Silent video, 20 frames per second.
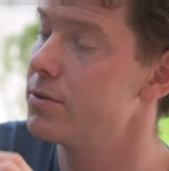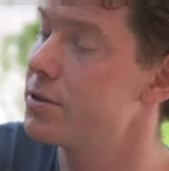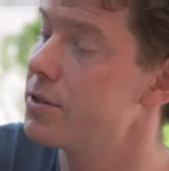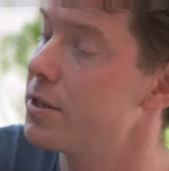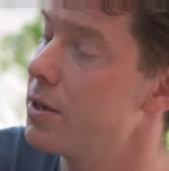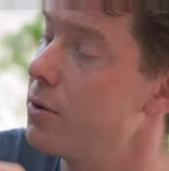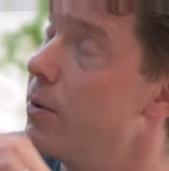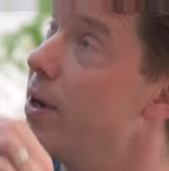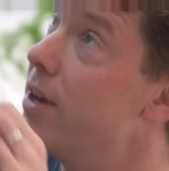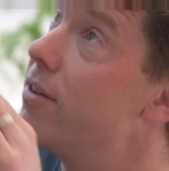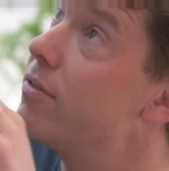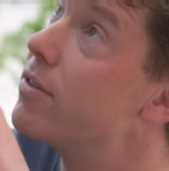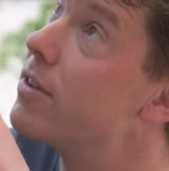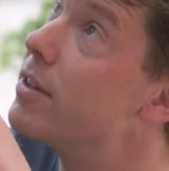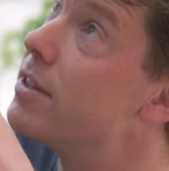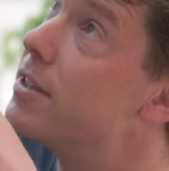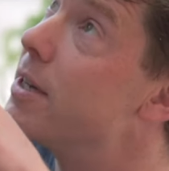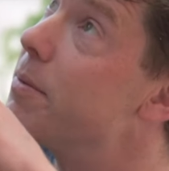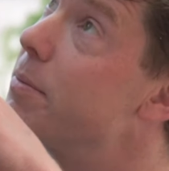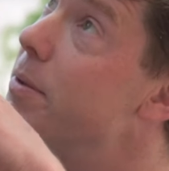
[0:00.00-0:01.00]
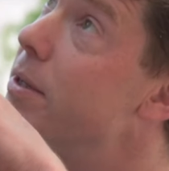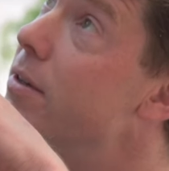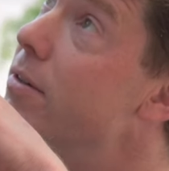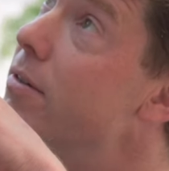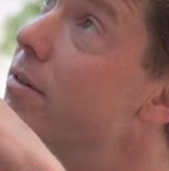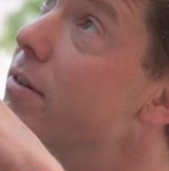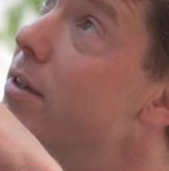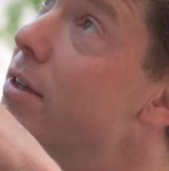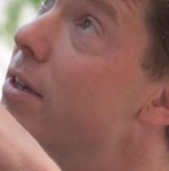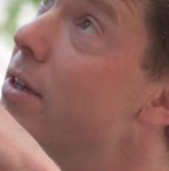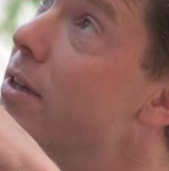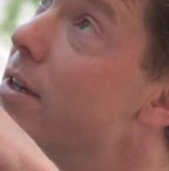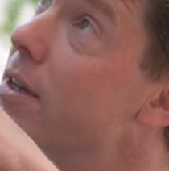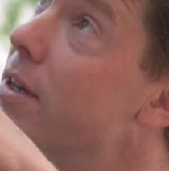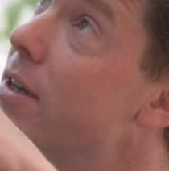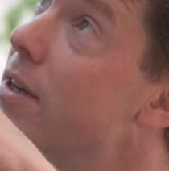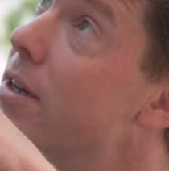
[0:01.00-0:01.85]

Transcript: We've done wheat paste,